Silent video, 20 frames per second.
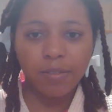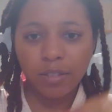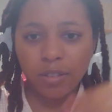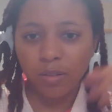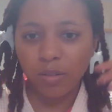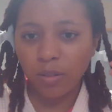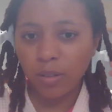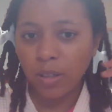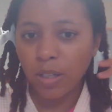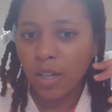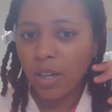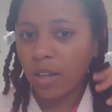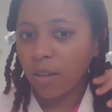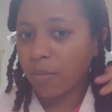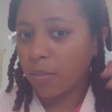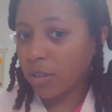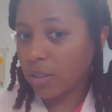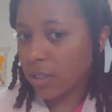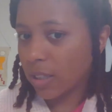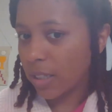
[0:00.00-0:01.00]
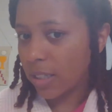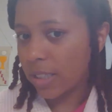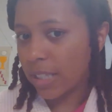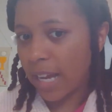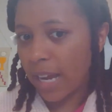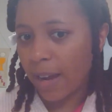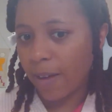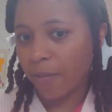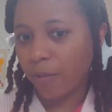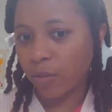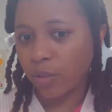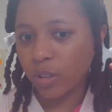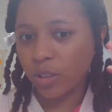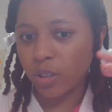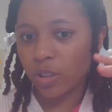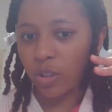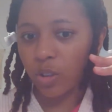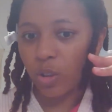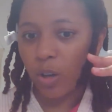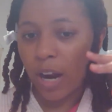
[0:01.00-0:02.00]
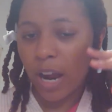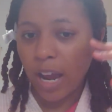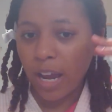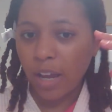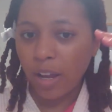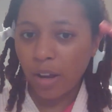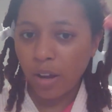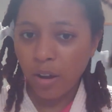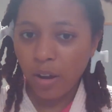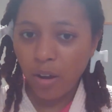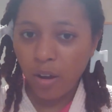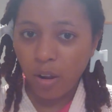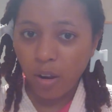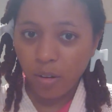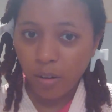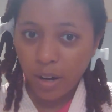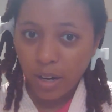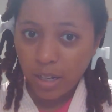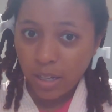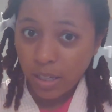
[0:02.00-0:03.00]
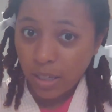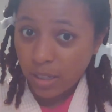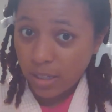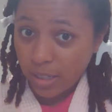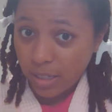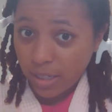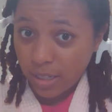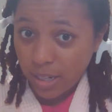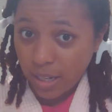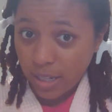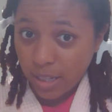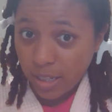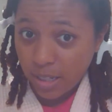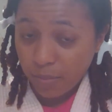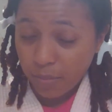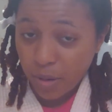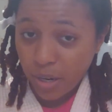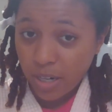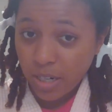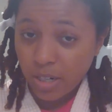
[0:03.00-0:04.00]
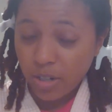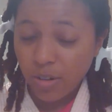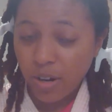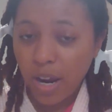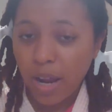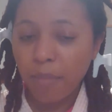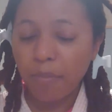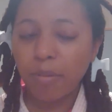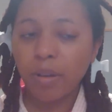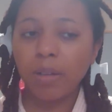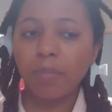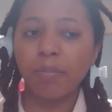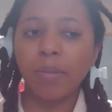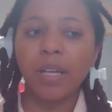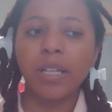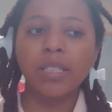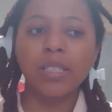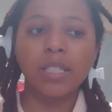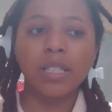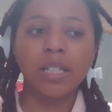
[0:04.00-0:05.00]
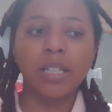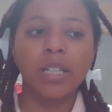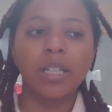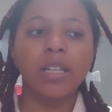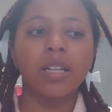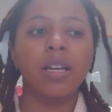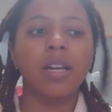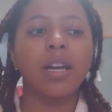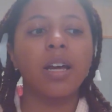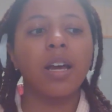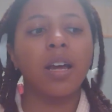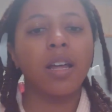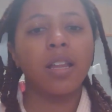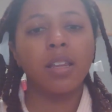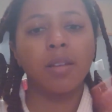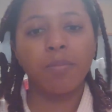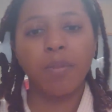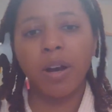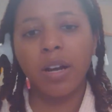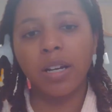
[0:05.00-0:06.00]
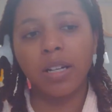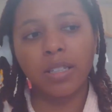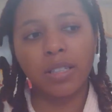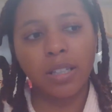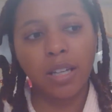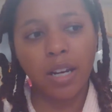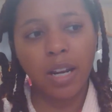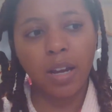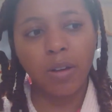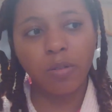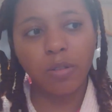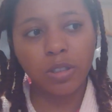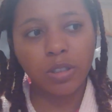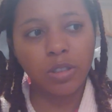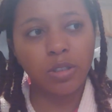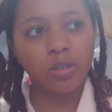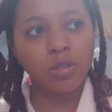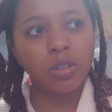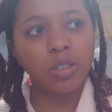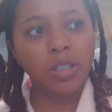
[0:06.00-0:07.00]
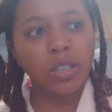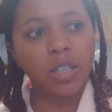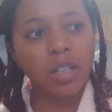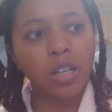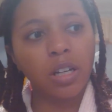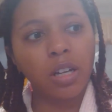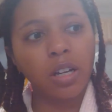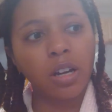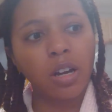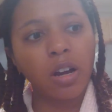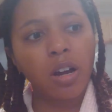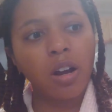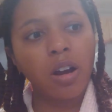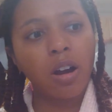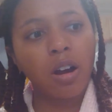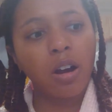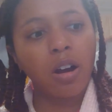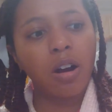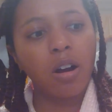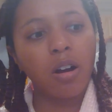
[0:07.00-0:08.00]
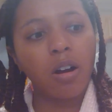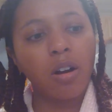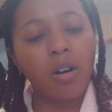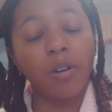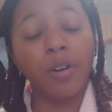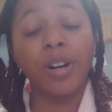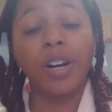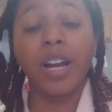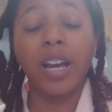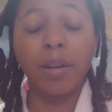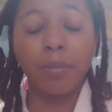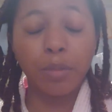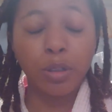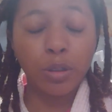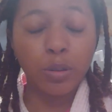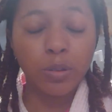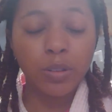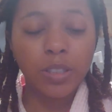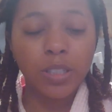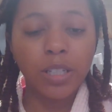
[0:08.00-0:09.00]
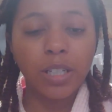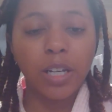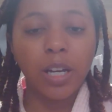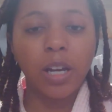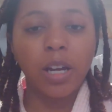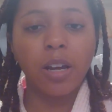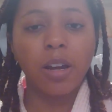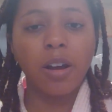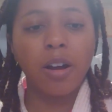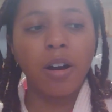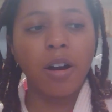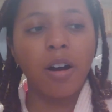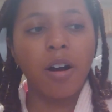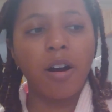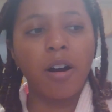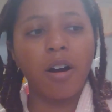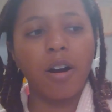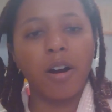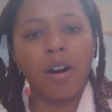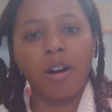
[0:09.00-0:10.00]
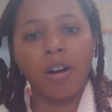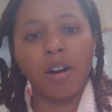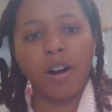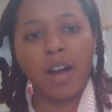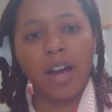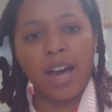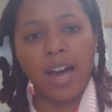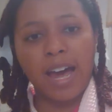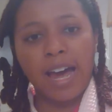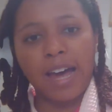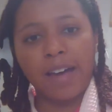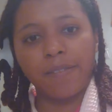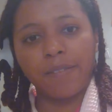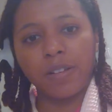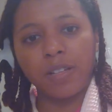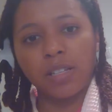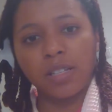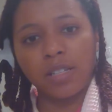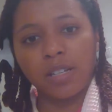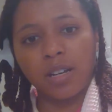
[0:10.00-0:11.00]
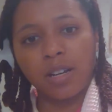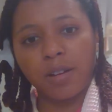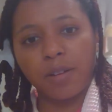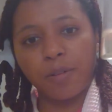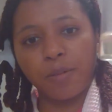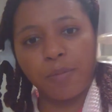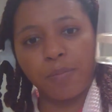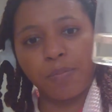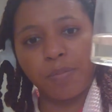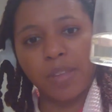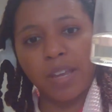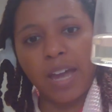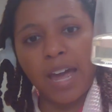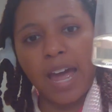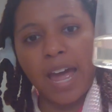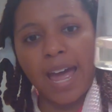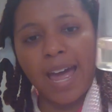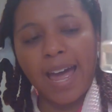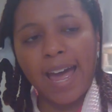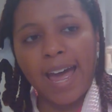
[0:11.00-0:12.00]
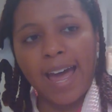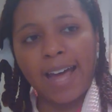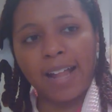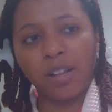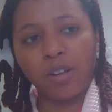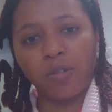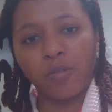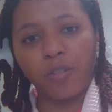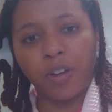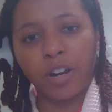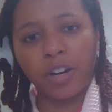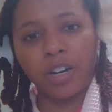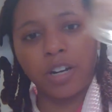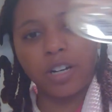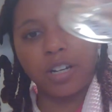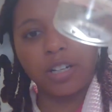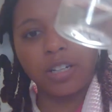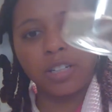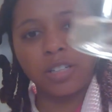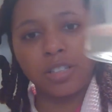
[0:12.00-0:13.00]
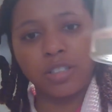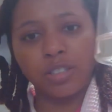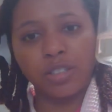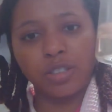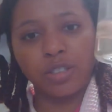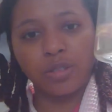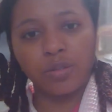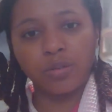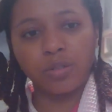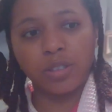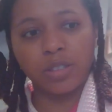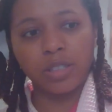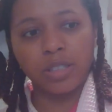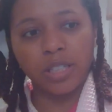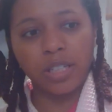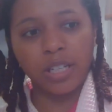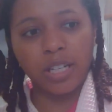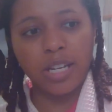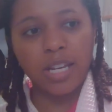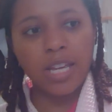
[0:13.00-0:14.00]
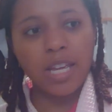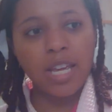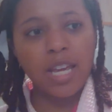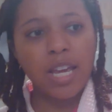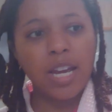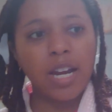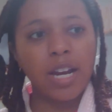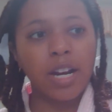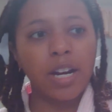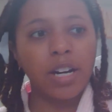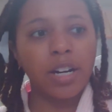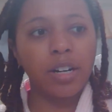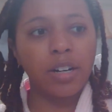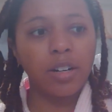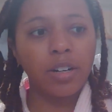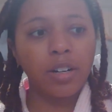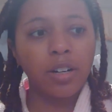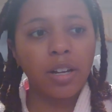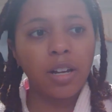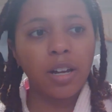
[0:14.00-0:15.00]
So most of this half was dry already, just like this braid is dry. But basically, the products that I was using or am using are I have some aloe vera juice in here.